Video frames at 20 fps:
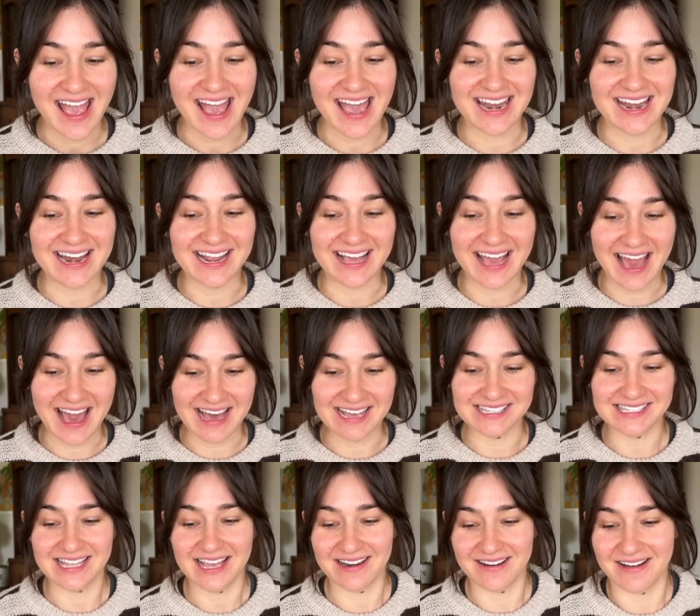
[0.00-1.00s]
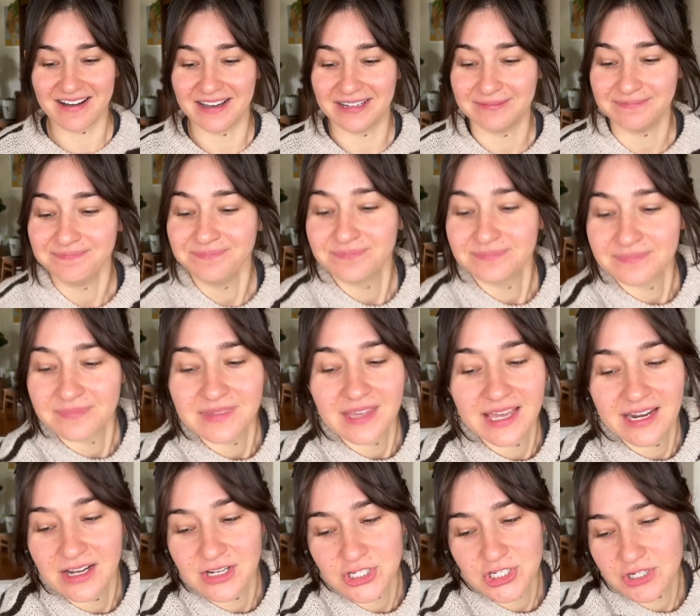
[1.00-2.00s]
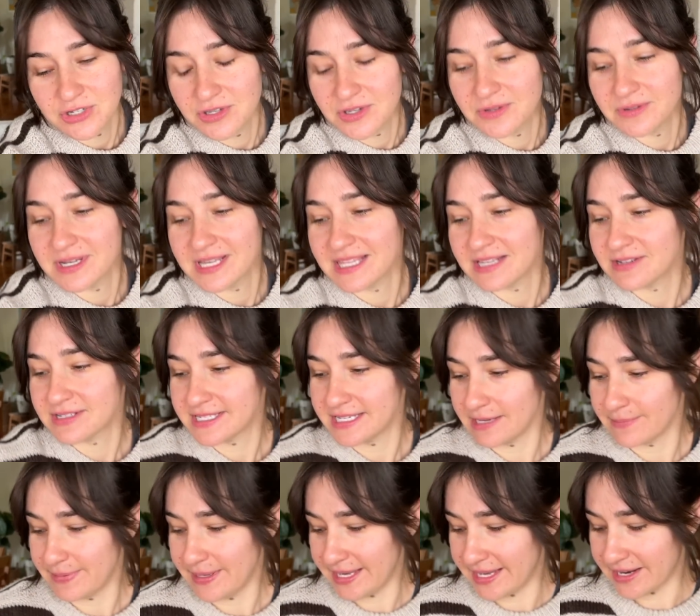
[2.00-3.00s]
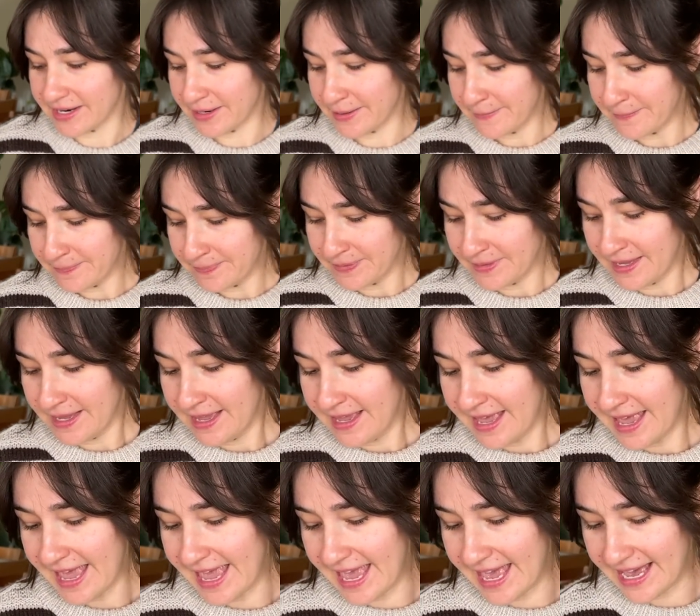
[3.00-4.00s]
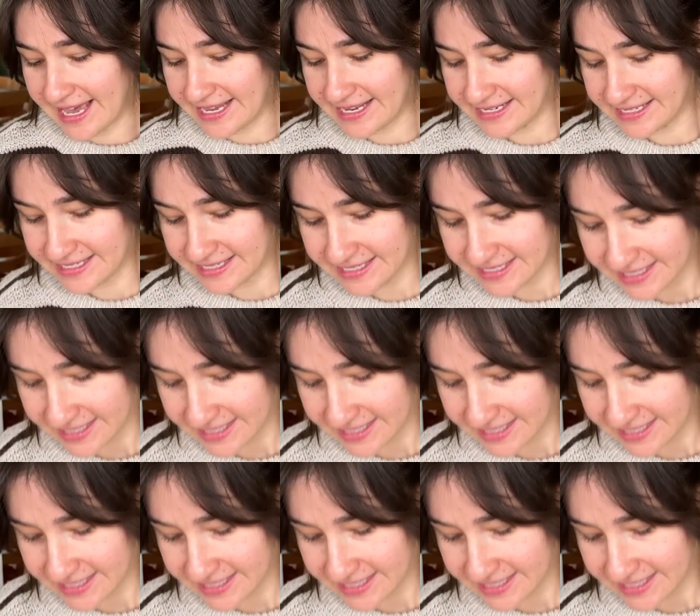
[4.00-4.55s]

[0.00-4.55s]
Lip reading: And I cast that on, and I'll show you a little sneak peek here. And